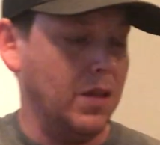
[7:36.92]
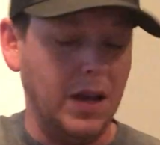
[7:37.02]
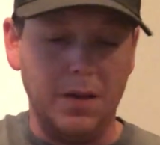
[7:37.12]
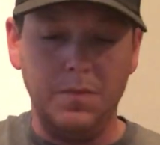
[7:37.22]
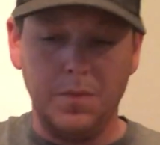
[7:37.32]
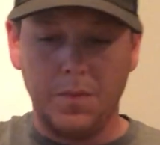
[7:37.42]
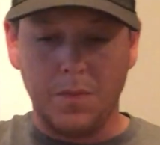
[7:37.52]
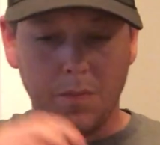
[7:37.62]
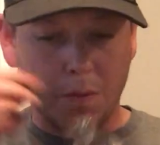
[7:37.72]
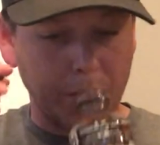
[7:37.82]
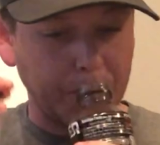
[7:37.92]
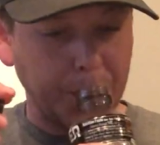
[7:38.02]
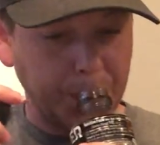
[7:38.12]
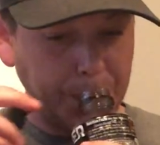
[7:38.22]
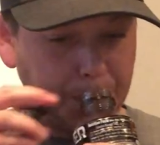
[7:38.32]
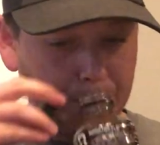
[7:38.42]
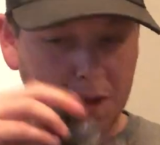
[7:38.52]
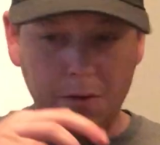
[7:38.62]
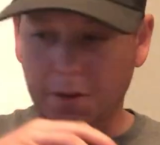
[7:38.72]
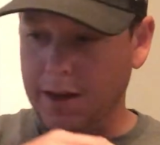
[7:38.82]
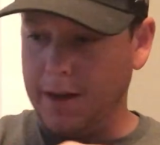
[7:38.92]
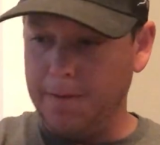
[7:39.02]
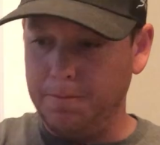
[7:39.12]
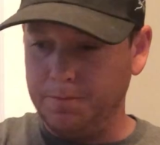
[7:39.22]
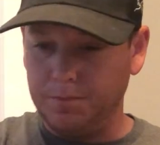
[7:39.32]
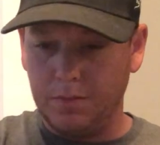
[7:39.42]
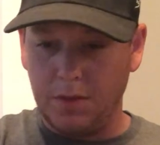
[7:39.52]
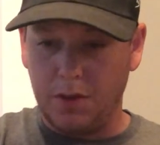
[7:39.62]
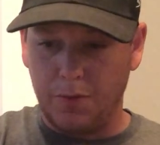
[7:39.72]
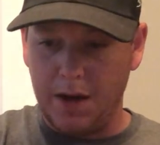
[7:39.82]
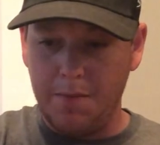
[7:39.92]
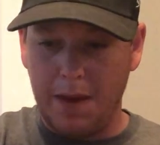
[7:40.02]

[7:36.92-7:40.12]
then you get 3